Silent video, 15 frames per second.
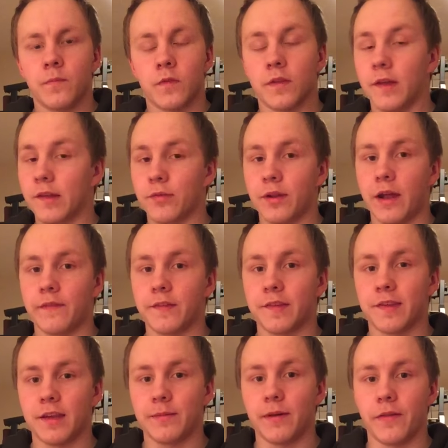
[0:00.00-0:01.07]
so that's what I have to
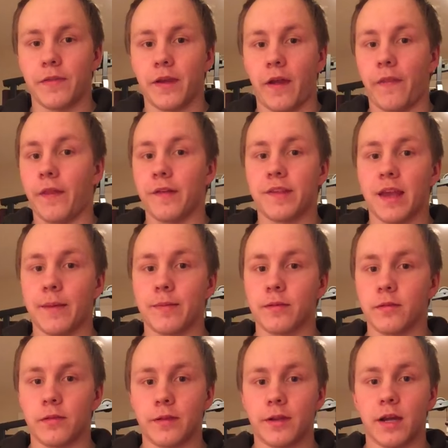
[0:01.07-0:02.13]
say about that. That's
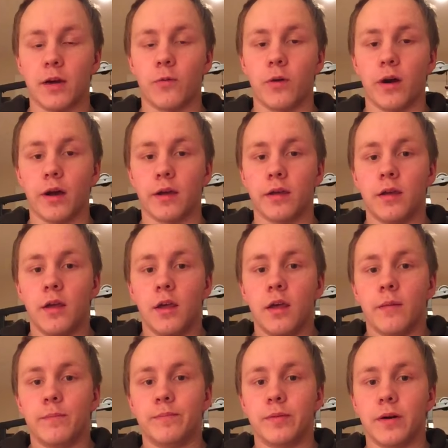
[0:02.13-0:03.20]
absolutely not why.
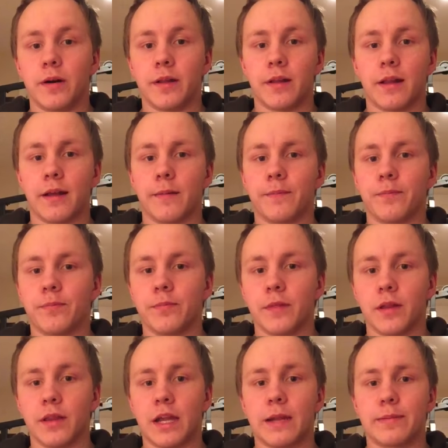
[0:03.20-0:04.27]
But
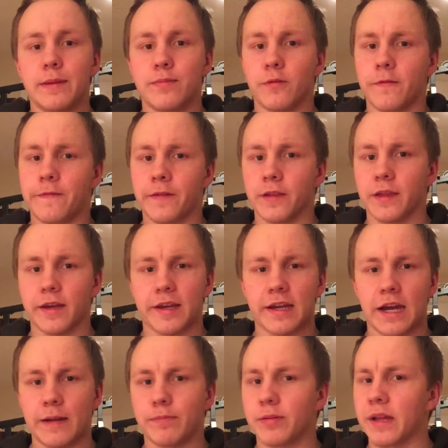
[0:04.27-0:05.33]
a lot of people feel like
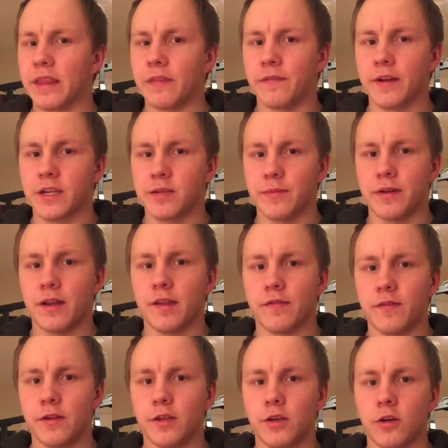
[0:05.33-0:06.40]
Kai played the victim in his
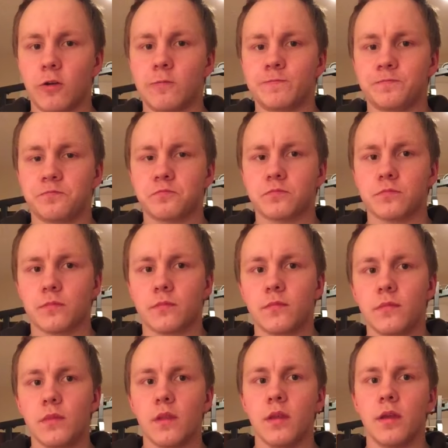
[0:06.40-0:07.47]
video
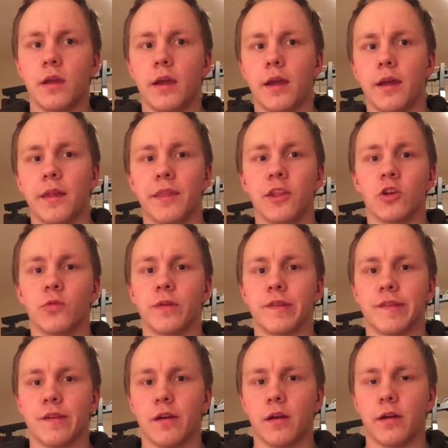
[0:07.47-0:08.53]
and there
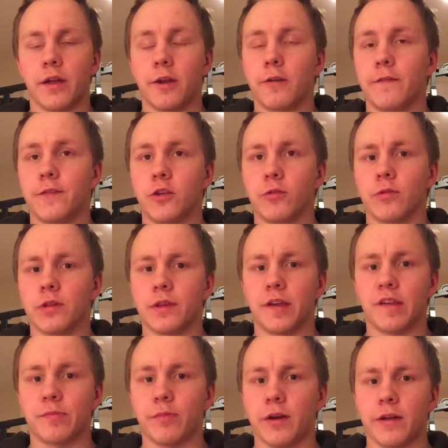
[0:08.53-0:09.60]
was an interview
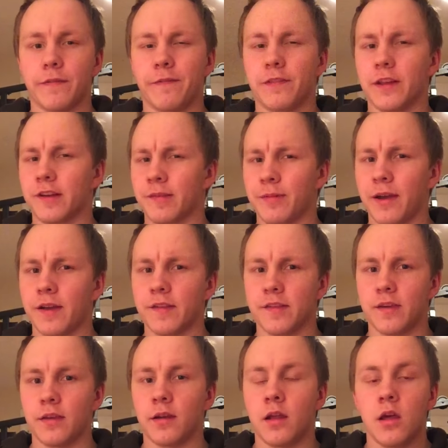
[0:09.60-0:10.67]
released by Flex
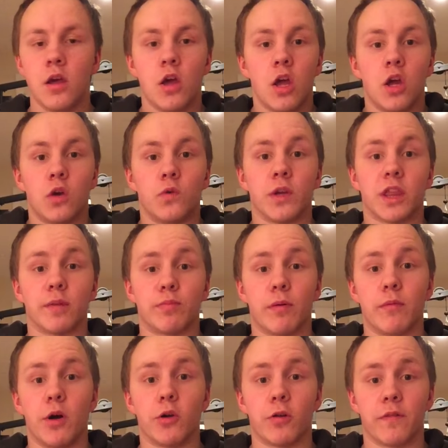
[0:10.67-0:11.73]
Magazine with the
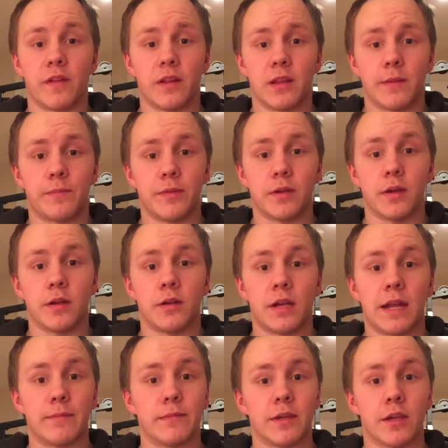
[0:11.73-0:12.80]
promoter of the Olympia,
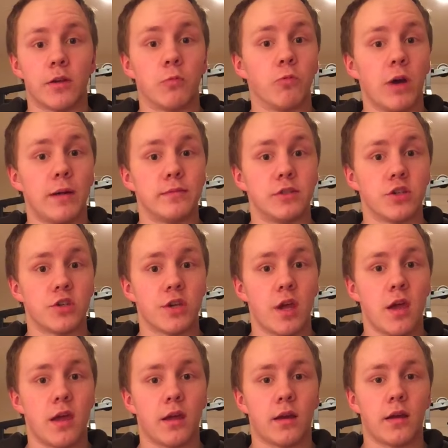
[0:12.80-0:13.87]
namely Robin
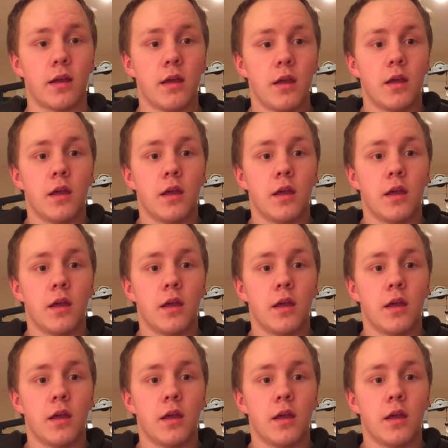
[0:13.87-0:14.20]
Chang,